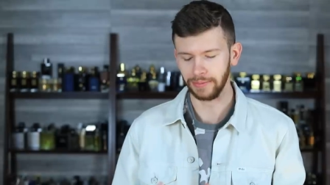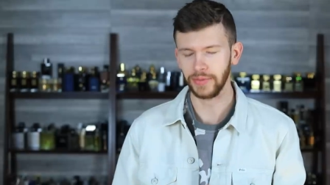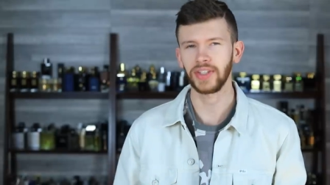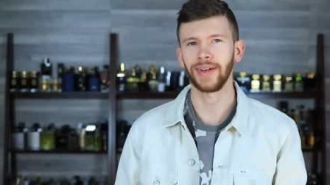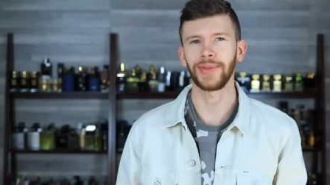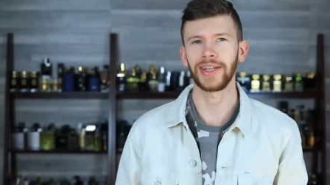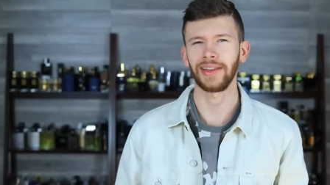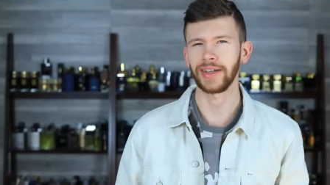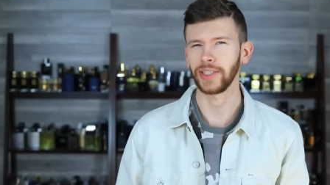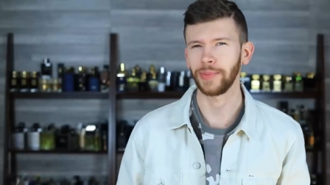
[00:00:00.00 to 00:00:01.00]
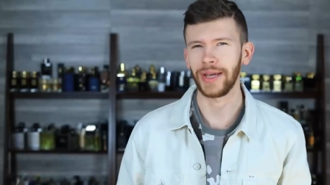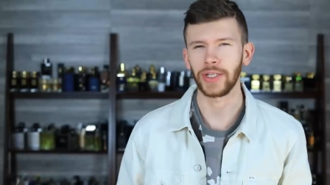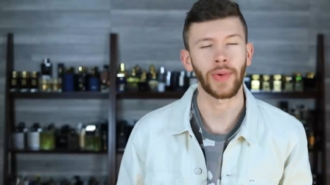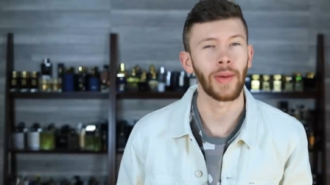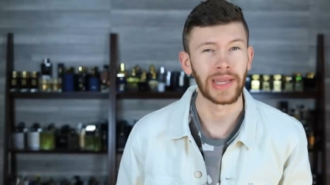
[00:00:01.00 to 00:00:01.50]
something like Spice
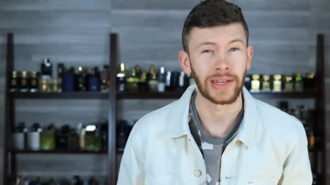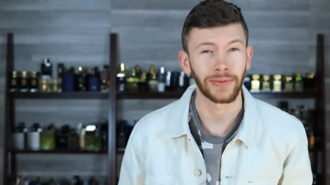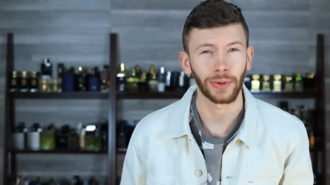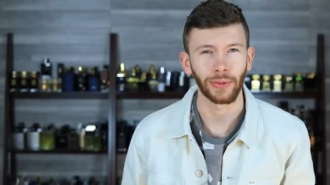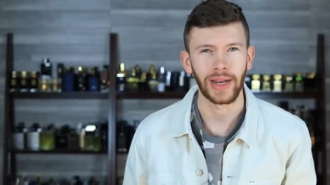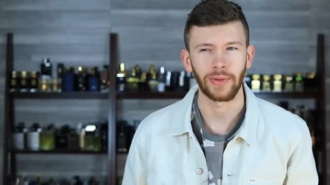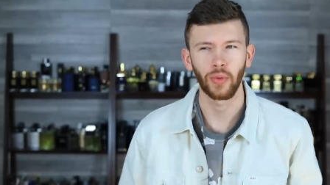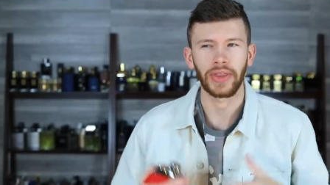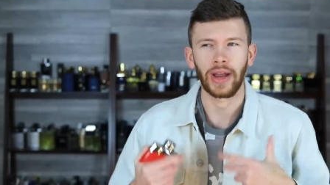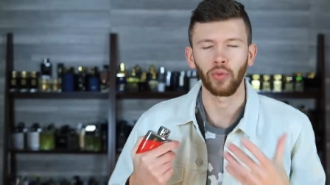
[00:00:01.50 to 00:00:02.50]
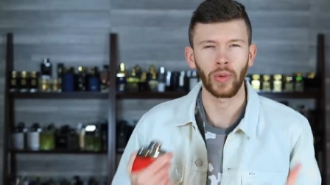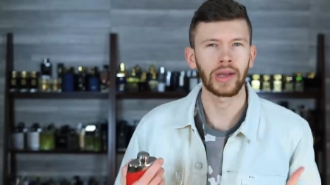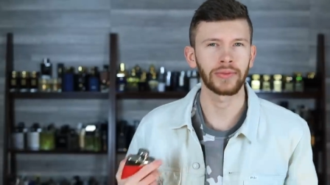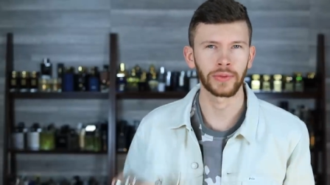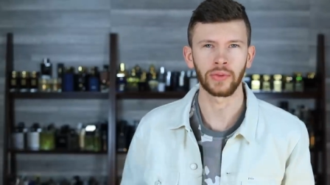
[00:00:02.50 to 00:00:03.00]
Bomb Infrared with that
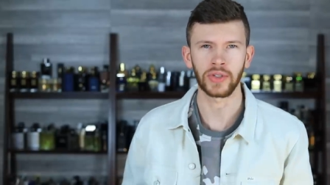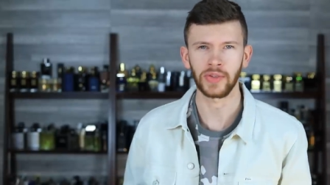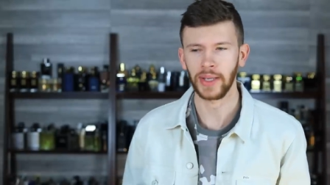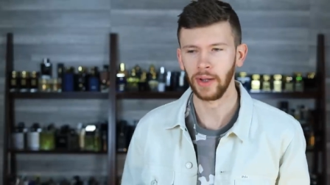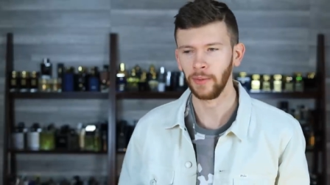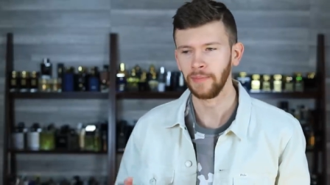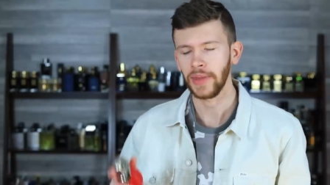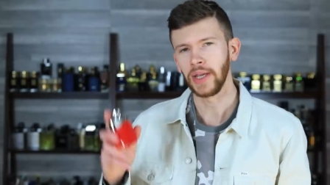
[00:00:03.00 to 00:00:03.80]
red fruit smell.